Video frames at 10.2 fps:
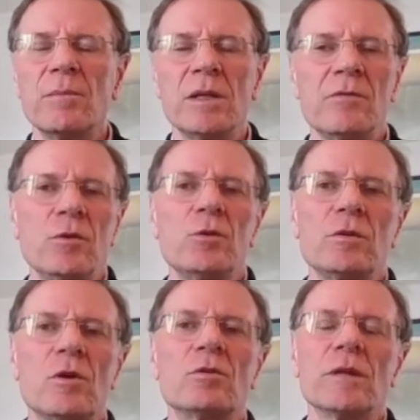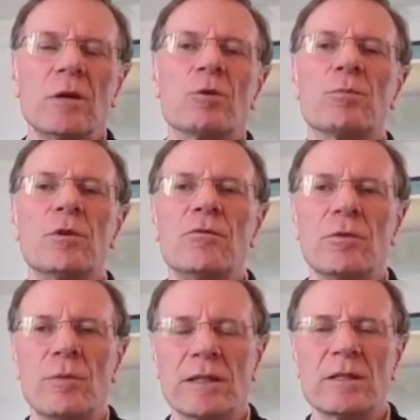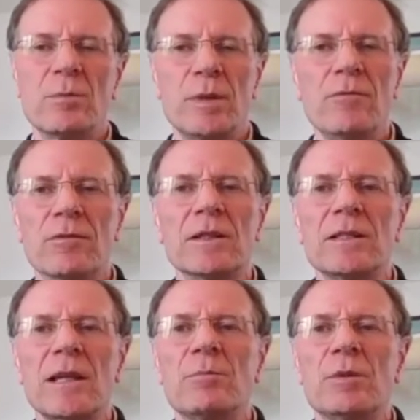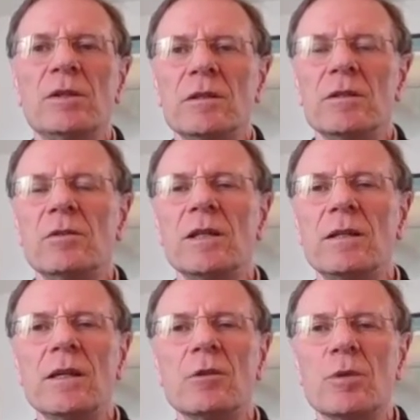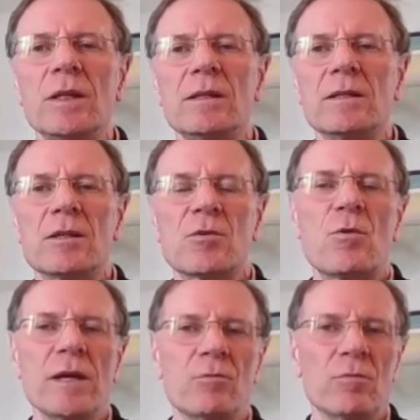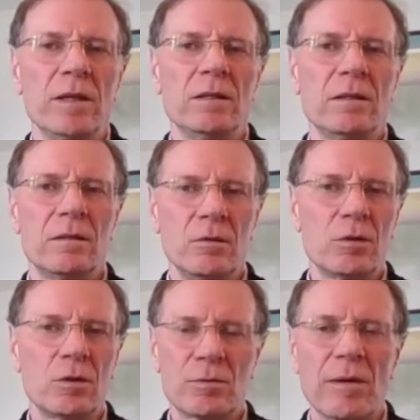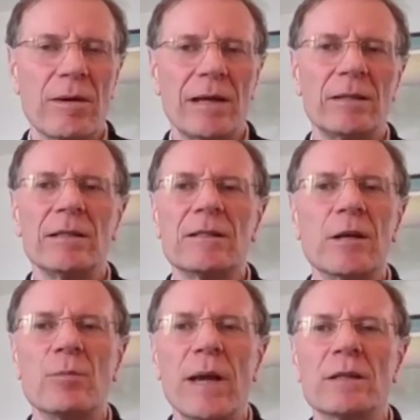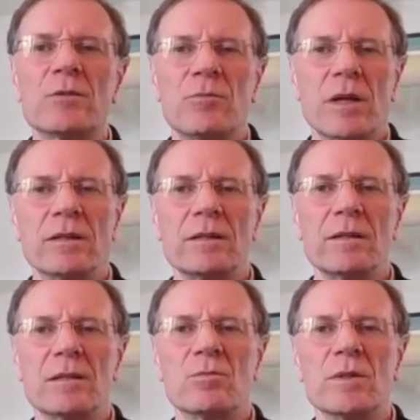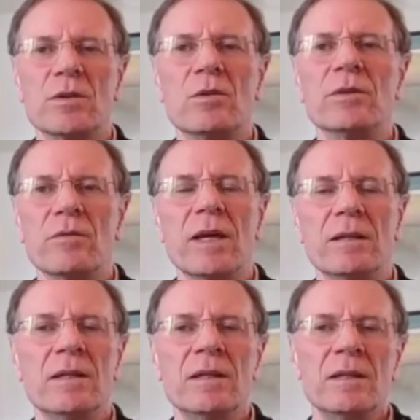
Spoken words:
And if you don't error-proof a recipe, for example, and you don't get the ingredients quite right, you could throw out an entire batch of product as a result of that.